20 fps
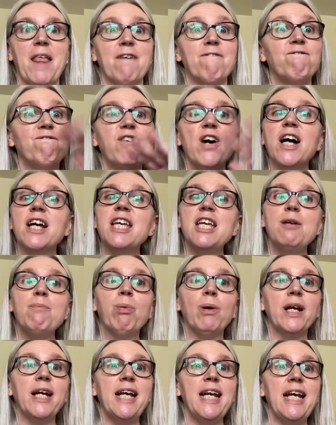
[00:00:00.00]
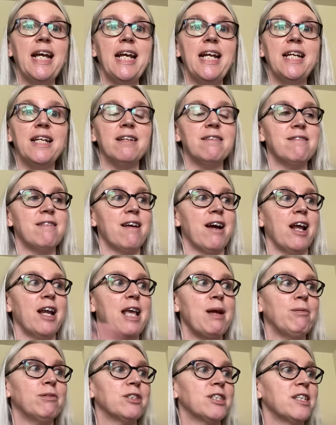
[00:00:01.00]
foggy brain, not
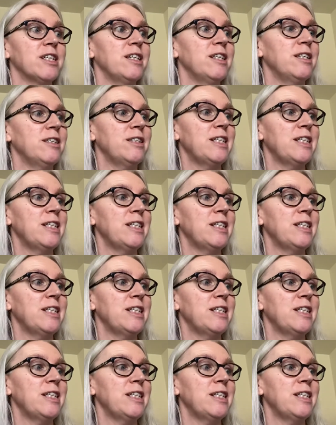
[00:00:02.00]
able to